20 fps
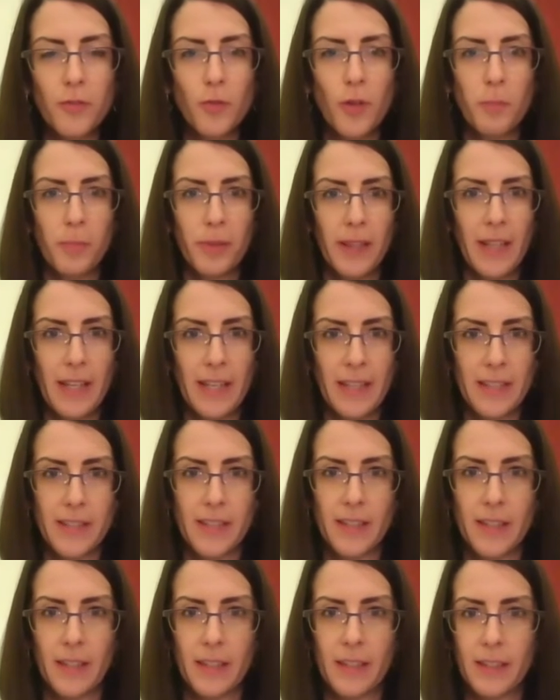
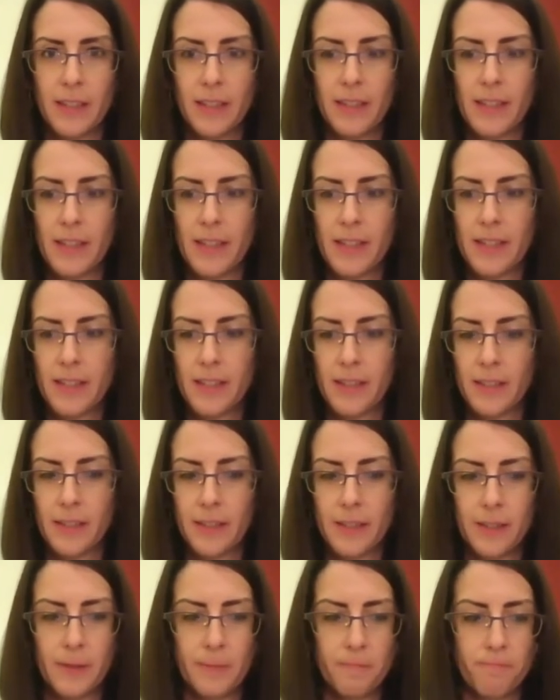replace this
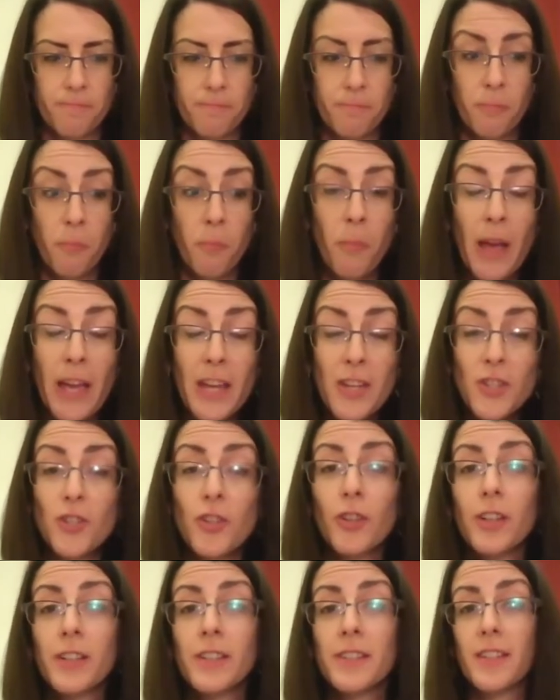
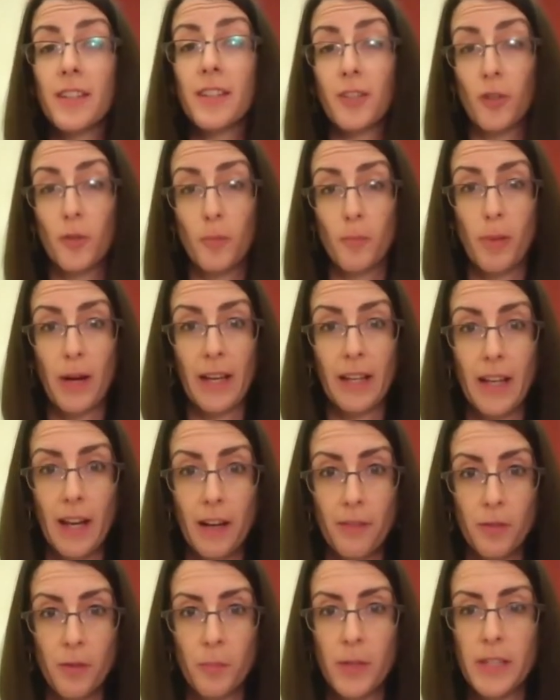measure considered by
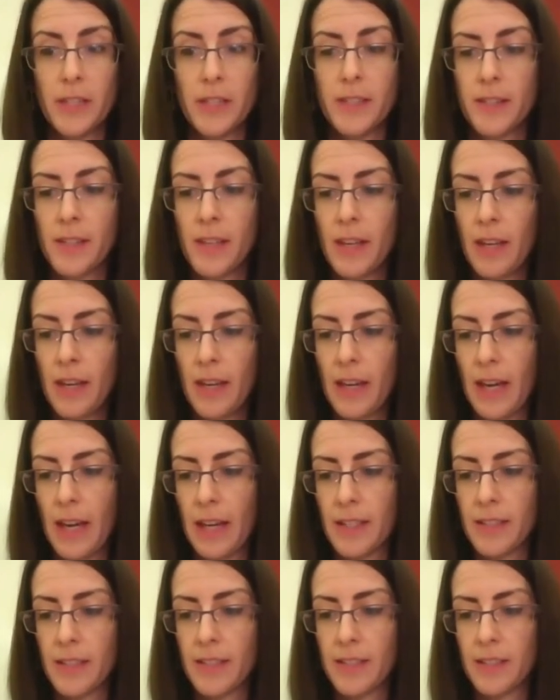governments
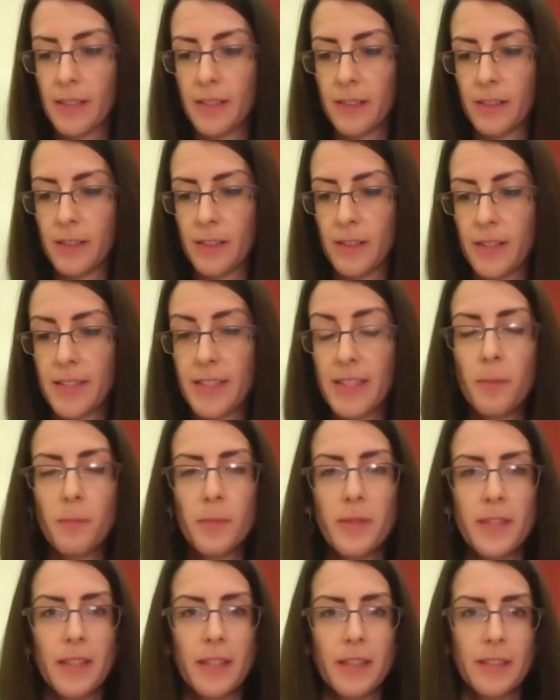as
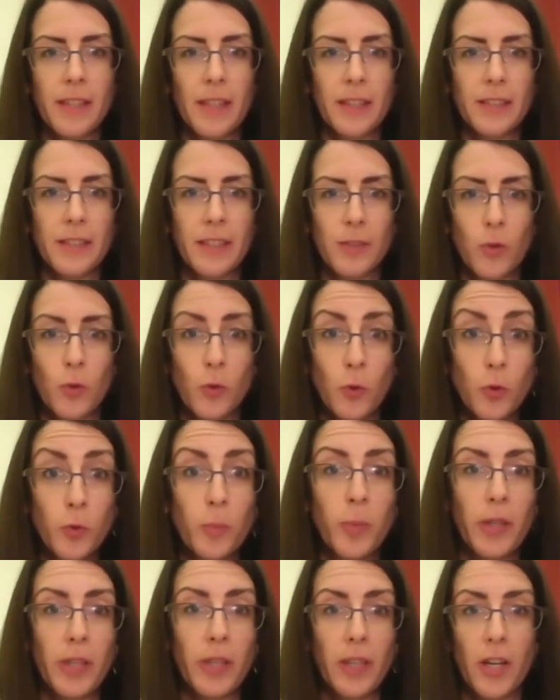something that
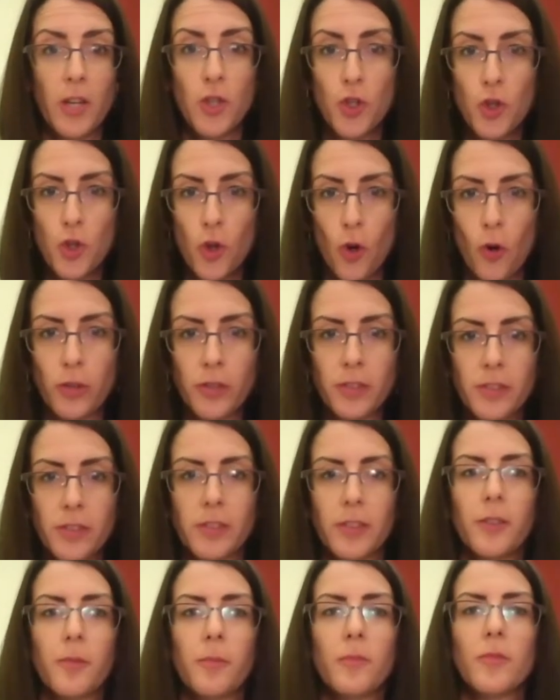could be a
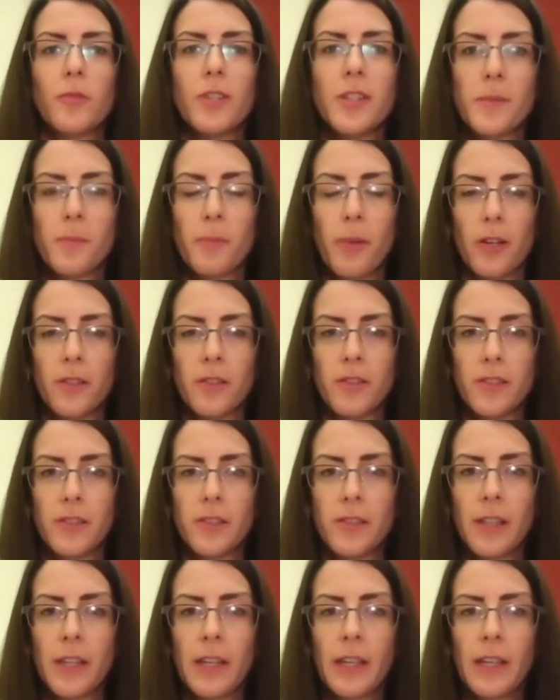short-term response?